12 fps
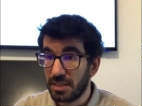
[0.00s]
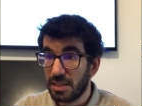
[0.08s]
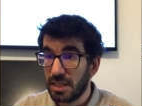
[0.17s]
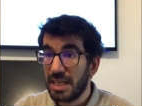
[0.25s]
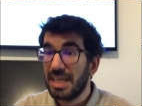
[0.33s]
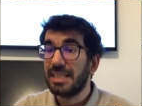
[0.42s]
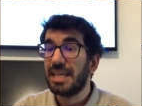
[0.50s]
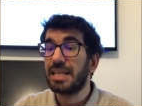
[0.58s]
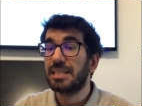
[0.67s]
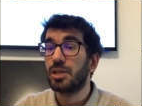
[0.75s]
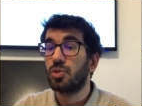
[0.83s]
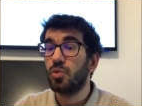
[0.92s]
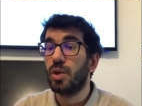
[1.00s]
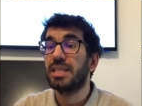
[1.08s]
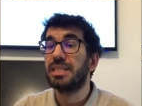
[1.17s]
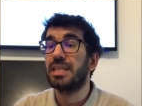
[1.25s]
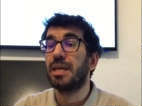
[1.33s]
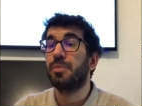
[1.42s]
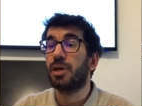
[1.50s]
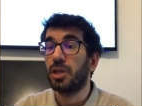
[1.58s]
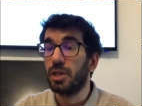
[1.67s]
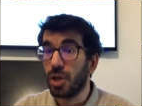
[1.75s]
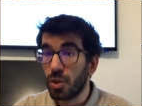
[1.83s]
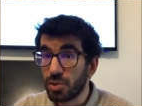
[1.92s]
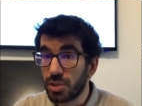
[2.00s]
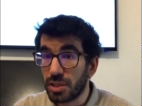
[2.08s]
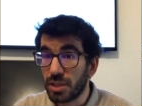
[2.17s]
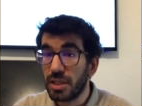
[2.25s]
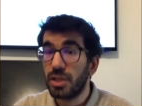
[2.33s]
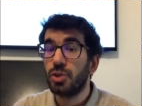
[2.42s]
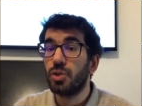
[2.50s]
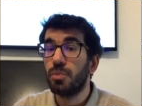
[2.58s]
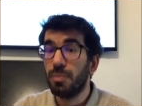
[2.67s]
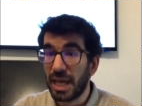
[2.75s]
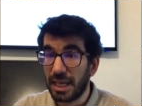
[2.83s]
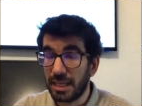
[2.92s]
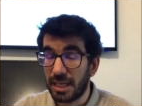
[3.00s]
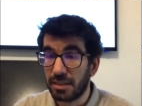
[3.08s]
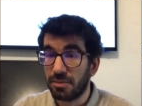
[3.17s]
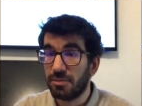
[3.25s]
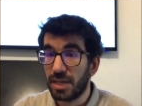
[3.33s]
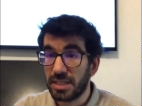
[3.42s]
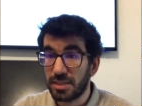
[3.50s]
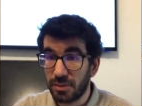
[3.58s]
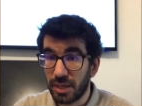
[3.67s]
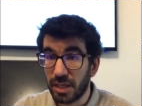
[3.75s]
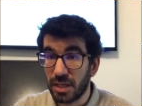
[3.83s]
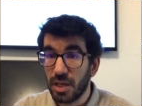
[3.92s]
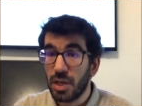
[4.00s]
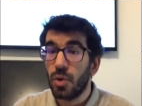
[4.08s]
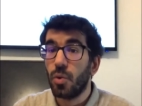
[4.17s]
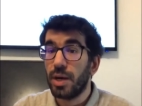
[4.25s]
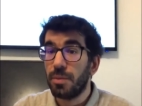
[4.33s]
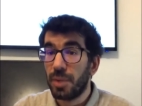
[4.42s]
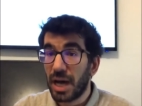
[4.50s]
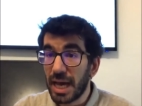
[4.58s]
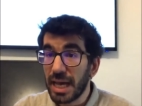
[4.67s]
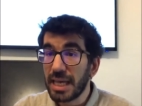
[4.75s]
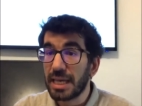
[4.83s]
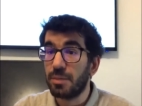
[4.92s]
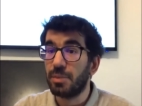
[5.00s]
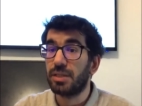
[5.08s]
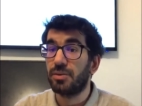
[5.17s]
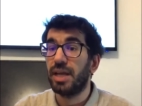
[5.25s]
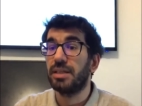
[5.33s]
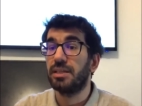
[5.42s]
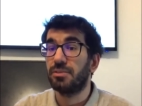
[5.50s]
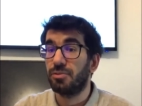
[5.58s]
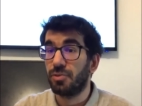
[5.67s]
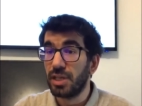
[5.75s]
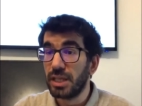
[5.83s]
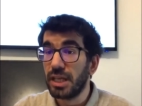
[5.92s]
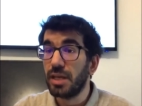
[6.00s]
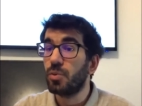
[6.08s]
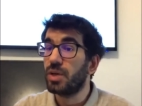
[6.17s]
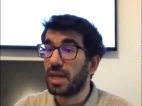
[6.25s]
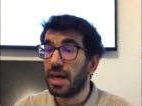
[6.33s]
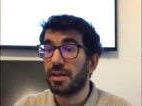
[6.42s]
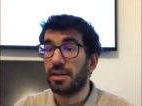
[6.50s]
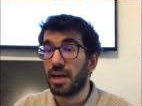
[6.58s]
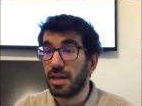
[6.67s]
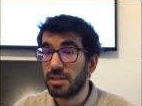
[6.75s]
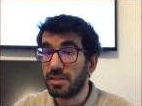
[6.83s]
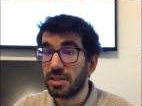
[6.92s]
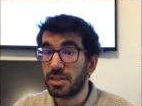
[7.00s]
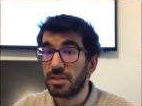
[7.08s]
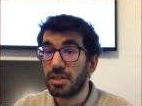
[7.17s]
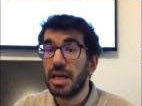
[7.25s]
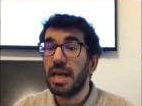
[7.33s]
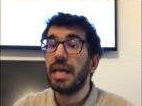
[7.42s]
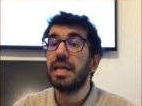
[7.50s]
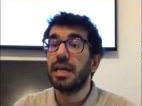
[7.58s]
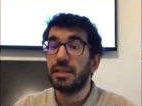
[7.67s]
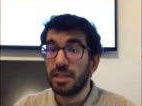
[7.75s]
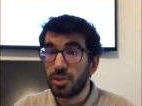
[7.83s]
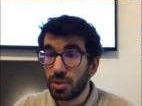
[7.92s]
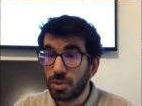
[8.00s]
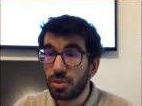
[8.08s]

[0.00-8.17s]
They dream of bringing about a true financial revolution, where everyone has an equal opportunity to participate in an increasingly connected economic world.